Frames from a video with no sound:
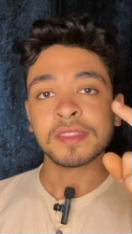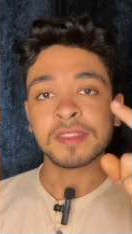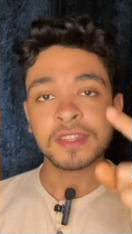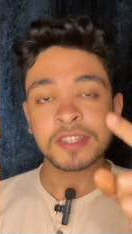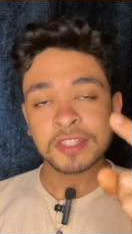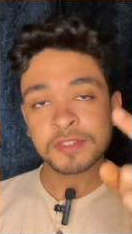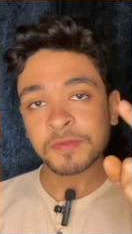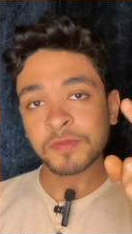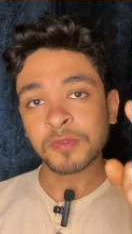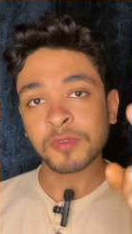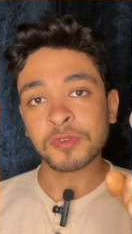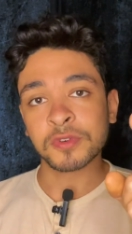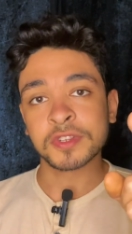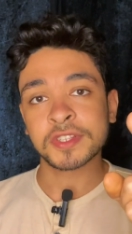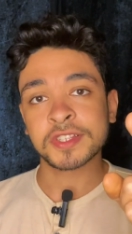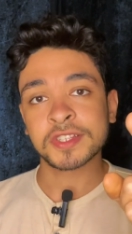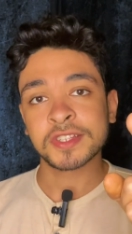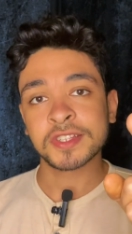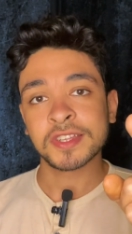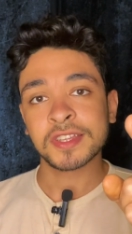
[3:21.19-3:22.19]
This
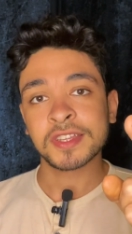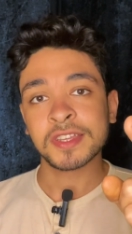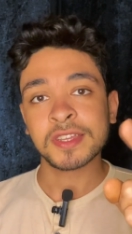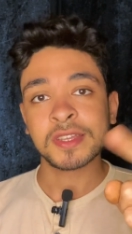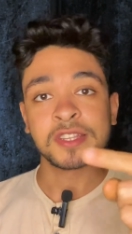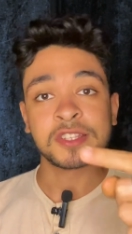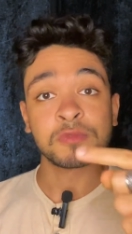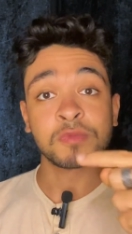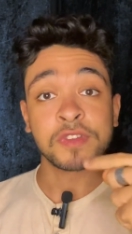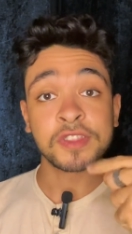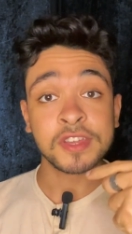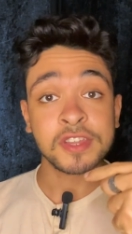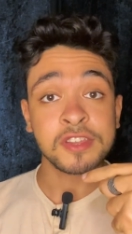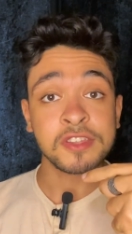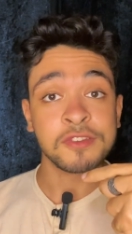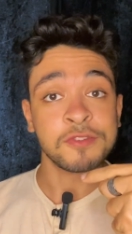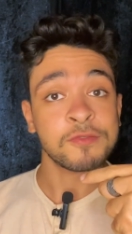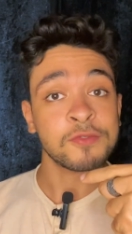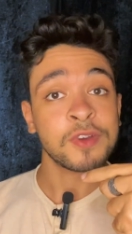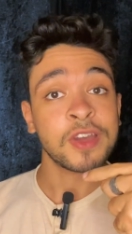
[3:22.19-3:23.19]
force is
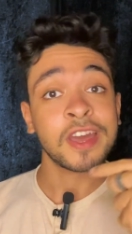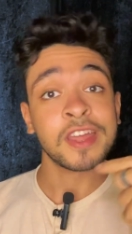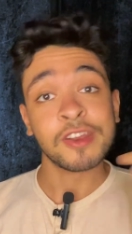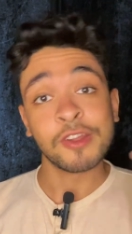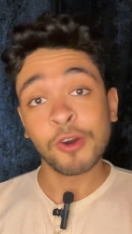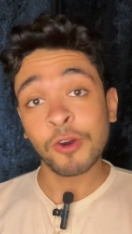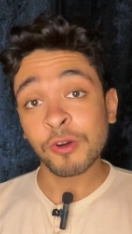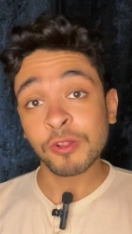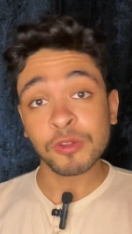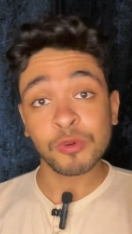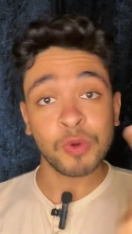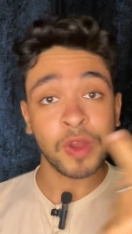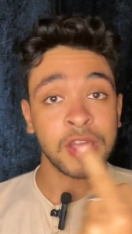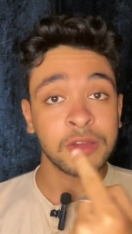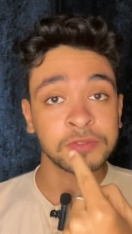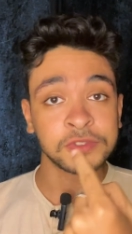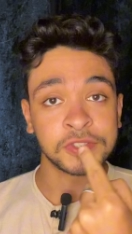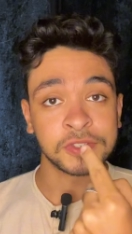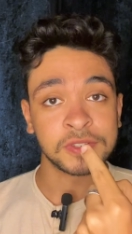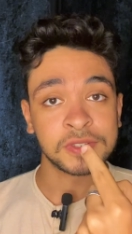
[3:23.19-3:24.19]
within you and all
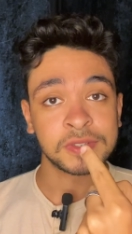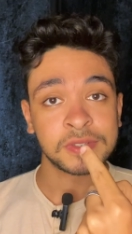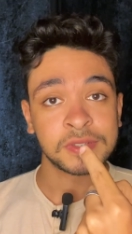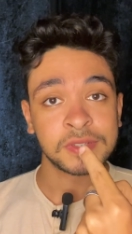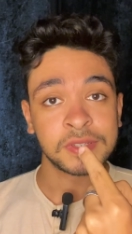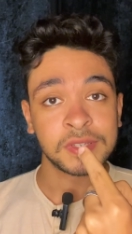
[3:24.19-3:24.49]
around you.